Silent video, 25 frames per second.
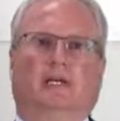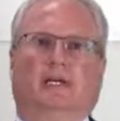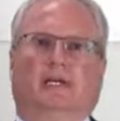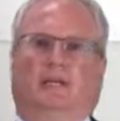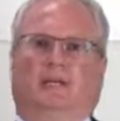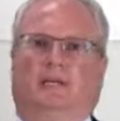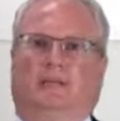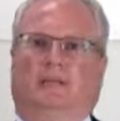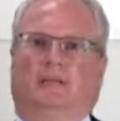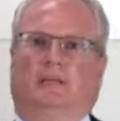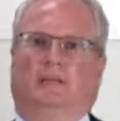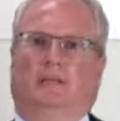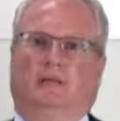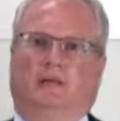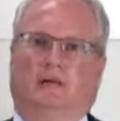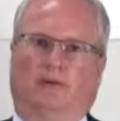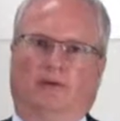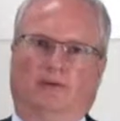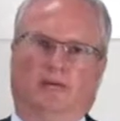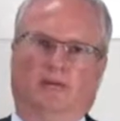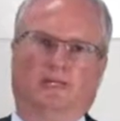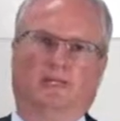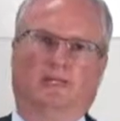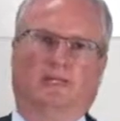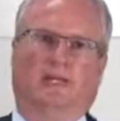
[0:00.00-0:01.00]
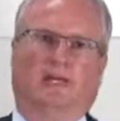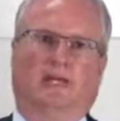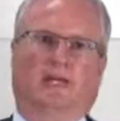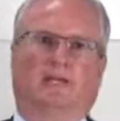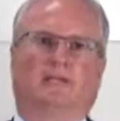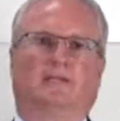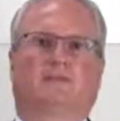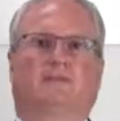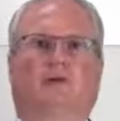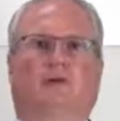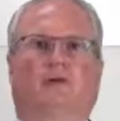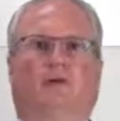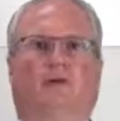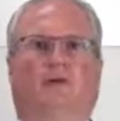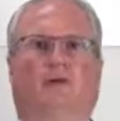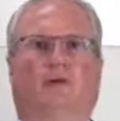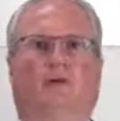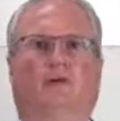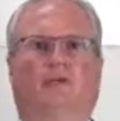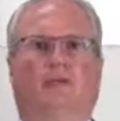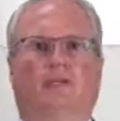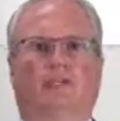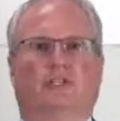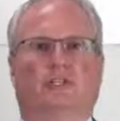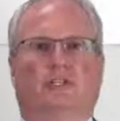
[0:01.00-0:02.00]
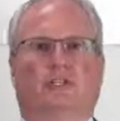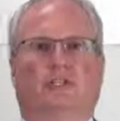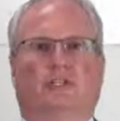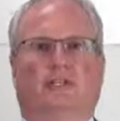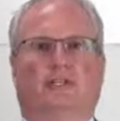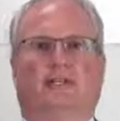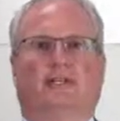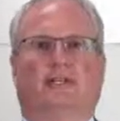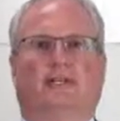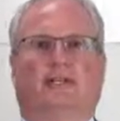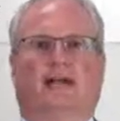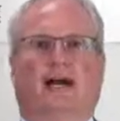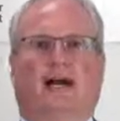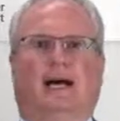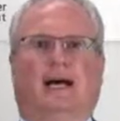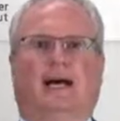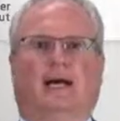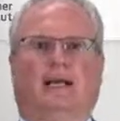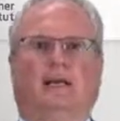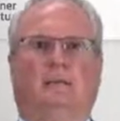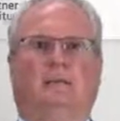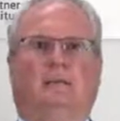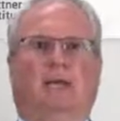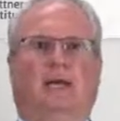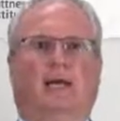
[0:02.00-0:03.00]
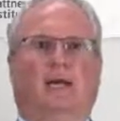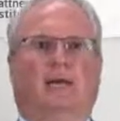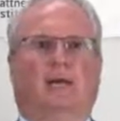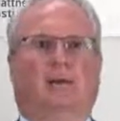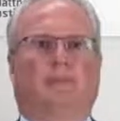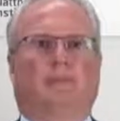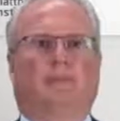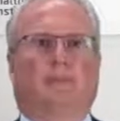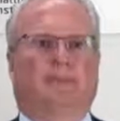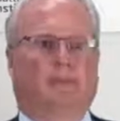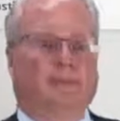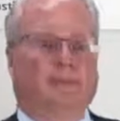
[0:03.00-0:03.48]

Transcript: originates from the original IBM